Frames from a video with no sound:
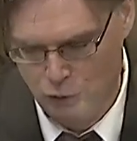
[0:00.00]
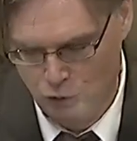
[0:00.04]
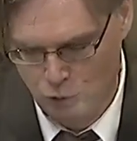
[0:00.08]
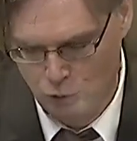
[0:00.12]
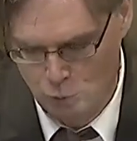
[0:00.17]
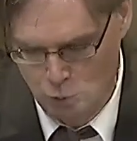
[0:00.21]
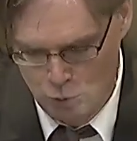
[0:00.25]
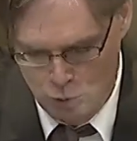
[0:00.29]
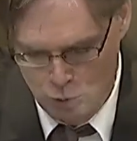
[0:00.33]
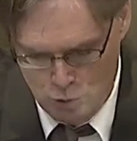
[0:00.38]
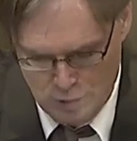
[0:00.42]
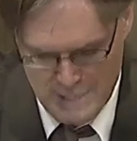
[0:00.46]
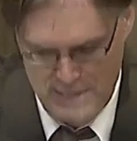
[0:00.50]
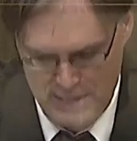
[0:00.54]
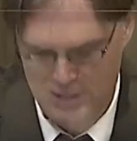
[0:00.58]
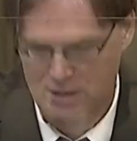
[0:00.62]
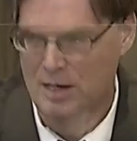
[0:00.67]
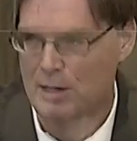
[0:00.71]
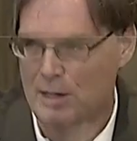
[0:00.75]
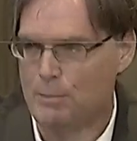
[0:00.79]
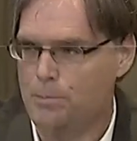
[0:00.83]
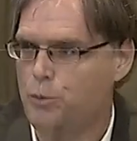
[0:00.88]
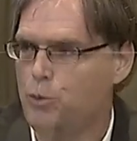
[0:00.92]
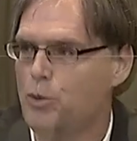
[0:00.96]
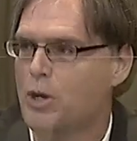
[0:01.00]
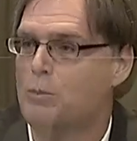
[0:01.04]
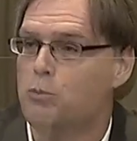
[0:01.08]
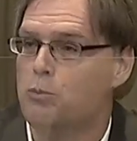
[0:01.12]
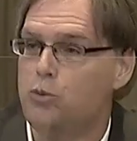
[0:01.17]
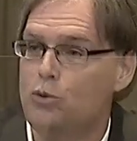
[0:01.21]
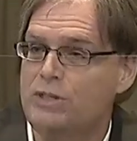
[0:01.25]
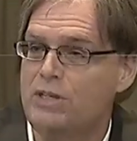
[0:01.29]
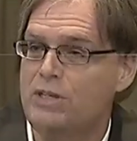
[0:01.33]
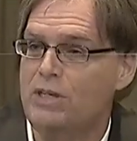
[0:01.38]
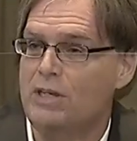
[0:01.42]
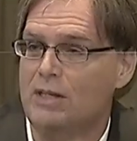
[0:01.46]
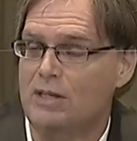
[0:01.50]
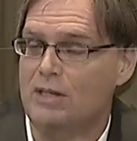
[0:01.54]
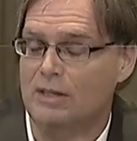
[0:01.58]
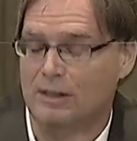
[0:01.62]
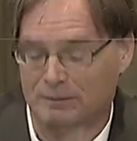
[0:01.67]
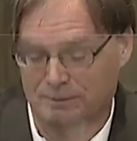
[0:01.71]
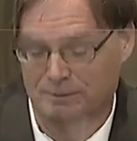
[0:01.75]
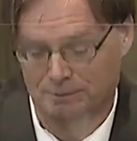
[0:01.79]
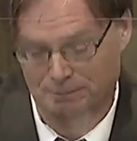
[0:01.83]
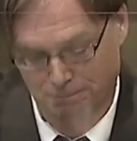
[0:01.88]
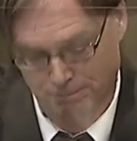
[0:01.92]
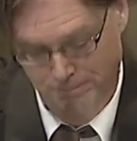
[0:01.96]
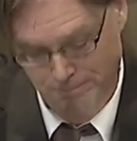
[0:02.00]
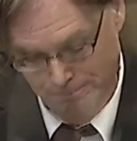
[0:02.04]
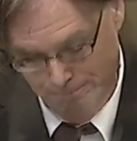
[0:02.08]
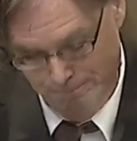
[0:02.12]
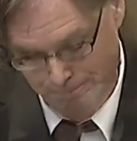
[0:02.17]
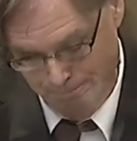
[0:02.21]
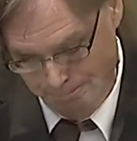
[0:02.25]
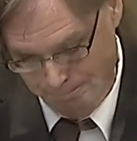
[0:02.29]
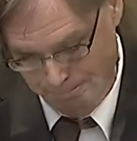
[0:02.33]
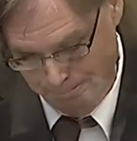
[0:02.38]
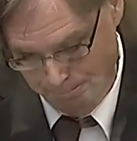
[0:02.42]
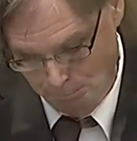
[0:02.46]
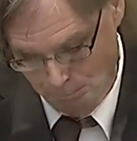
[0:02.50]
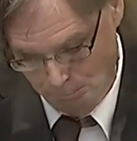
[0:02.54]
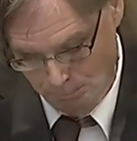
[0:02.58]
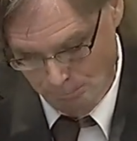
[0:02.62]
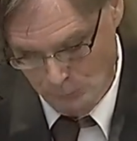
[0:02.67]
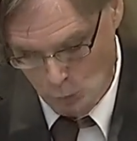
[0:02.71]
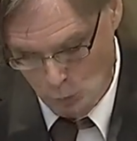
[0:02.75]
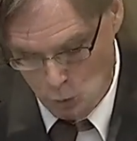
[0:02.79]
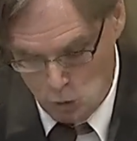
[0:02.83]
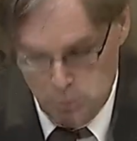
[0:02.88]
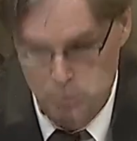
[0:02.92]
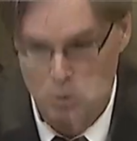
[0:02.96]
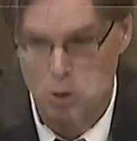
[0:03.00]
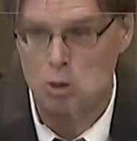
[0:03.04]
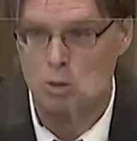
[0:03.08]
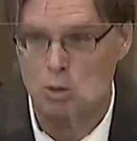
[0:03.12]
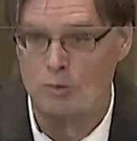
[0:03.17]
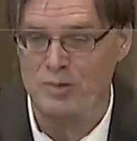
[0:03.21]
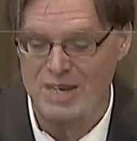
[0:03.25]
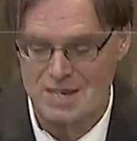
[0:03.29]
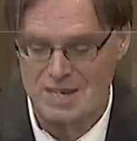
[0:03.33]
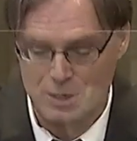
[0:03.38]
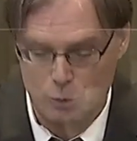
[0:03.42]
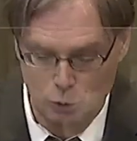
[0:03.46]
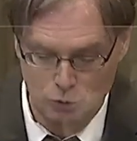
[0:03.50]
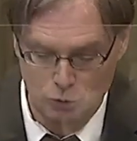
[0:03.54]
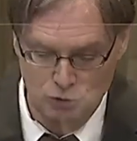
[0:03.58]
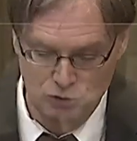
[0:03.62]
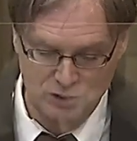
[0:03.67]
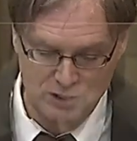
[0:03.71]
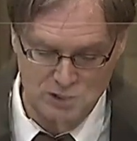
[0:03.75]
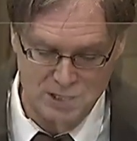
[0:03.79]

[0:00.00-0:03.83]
How could then these negotiations have succeeded?